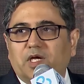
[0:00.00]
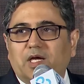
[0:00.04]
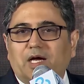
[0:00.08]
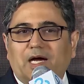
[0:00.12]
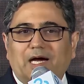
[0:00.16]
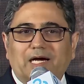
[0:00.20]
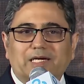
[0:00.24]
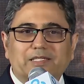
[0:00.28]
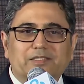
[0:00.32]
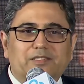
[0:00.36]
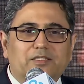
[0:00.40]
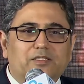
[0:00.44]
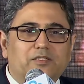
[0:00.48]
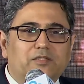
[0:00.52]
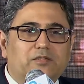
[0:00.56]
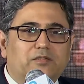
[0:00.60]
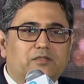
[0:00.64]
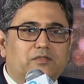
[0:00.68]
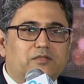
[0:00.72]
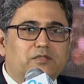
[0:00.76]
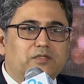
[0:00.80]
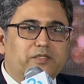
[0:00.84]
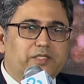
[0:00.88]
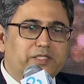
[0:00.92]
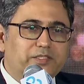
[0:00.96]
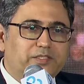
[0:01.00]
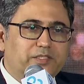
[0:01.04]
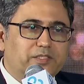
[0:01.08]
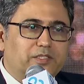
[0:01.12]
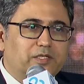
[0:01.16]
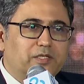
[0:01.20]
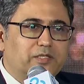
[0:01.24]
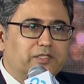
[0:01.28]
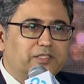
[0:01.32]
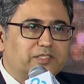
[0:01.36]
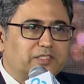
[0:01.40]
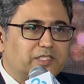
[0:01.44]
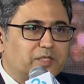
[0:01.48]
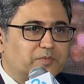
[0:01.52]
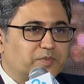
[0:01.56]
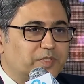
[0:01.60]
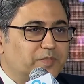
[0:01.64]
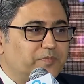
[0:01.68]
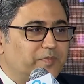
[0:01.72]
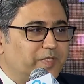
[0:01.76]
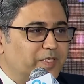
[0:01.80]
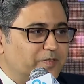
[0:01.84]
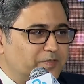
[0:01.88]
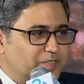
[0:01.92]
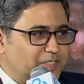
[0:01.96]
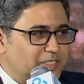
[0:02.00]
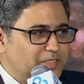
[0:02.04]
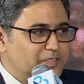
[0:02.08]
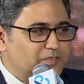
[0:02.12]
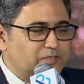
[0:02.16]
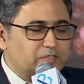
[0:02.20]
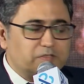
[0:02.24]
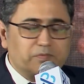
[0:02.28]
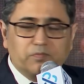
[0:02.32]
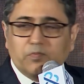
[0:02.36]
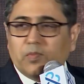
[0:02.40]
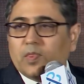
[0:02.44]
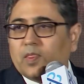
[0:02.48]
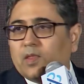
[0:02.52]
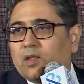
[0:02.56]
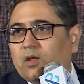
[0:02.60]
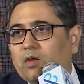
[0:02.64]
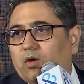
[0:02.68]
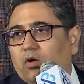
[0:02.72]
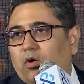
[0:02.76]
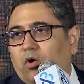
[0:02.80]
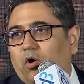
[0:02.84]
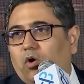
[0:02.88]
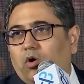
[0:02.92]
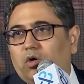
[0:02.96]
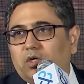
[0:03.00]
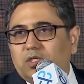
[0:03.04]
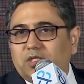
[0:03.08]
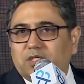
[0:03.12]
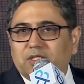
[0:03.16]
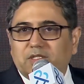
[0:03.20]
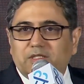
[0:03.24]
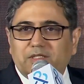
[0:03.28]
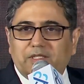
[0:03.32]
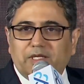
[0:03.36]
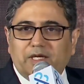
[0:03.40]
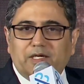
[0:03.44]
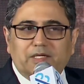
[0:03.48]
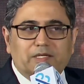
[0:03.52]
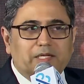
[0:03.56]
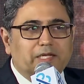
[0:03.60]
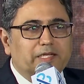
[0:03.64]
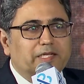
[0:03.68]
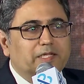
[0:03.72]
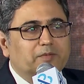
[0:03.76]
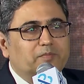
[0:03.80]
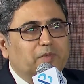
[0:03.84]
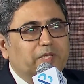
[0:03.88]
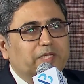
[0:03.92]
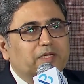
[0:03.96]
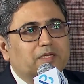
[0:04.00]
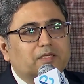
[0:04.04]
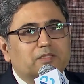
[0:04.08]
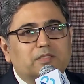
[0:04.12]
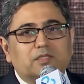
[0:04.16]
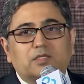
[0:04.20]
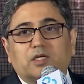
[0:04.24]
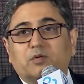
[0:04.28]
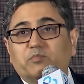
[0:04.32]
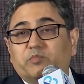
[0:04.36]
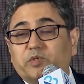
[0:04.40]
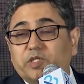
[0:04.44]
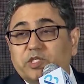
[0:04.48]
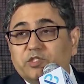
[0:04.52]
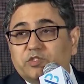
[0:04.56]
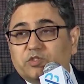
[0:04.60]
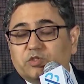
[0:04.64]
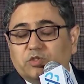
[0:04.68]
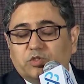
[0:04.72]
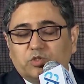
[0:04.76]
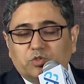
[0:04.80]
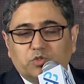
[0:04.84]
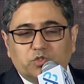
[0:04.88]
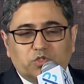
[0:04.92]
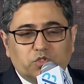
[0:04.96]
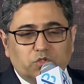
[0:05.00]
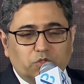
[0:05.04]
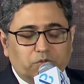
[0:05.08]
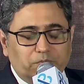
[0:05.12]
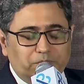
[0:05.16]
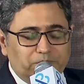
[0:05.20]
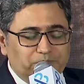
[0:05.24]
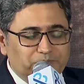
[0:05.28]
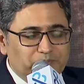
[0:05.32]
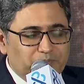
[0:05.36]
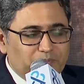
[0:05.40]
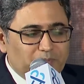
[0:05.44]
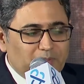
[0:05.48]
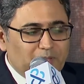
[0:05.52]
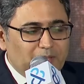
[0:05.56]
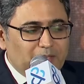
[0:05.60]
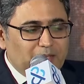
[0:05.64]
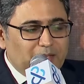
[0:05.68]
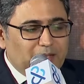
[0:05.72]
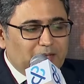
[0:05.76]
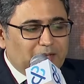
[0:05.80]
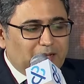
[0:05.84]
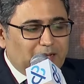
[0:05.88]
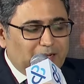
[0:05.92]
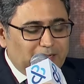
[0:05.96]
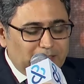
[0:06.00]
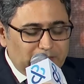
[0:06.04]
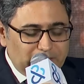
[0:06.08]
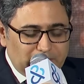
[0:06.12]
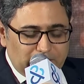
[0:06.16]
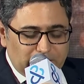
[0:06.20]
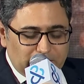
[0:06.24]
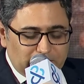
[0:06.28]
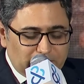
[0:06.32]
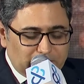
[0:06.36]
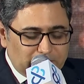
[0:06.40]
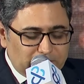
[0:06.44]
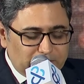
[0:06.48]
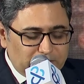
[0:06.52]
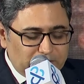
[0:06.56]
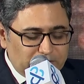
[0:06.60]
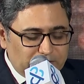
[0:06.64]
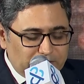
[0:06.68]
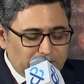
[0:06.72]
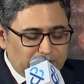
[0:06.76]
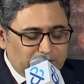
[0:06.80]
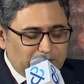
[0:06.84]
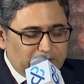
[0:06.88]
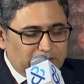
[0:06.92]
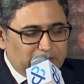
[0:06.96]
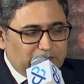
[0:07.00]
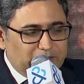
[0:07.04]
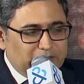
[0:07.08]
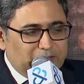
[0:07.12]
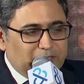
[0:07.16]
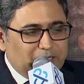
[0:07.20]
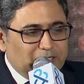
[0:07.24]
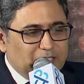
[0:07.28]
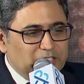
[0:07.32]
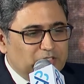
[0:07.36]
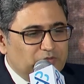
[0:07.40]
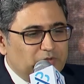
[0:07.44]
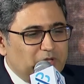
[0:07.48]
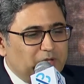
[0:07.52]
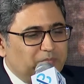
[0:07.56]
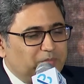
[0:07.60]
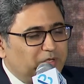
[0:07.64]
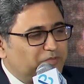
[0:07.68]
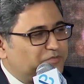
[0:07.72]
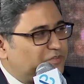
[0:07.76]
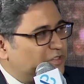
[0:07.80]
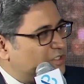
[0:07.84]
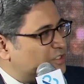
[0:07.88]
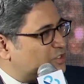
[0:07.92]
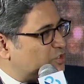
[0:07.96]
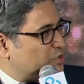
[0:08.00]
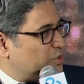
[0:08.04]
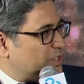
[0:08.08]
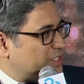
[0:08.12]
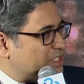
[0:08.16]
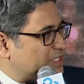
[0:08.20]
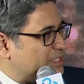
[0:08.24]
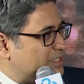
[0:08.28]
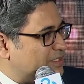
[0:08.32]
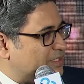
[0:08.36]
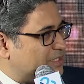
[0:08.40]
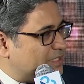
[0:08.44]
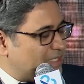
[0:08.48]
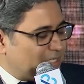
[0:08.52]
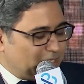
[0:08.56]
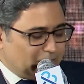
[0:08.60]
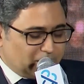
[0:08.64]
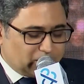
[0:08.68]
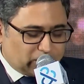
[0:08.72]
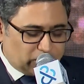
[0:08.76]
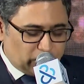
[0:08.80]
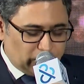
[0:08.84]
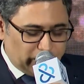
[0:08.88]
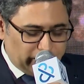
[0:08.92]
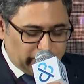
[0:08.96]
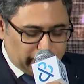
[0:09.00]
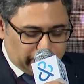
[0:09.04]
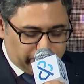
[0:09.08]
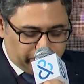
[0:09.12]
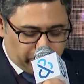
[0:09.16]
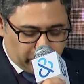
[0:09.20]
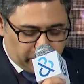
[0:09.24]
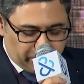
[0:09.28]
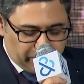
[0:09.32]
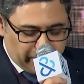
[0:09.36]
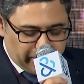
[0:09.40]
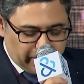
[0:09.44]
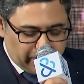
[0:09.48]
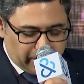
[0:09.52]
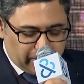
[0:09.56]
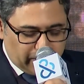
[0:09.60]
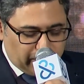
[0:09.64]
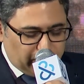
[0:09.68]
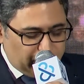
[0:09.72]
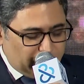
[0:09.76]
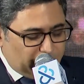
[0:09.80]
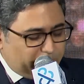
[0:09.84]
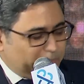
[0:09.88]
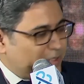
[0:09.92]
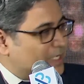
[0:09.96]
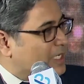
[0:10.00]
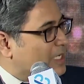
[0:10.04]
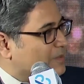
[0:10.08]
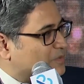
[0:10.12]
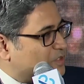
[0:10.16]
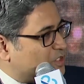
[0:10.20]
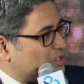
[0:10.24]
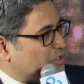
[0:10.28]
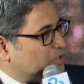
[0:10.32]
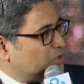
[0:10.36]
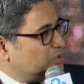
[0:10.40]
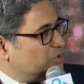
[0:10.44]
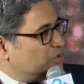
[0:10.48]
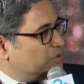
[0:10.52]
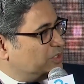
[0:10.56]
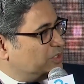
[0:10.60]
either digital disruption themselves, or they are enabling other companies to do so. And that is why my first question actually would be perhaps to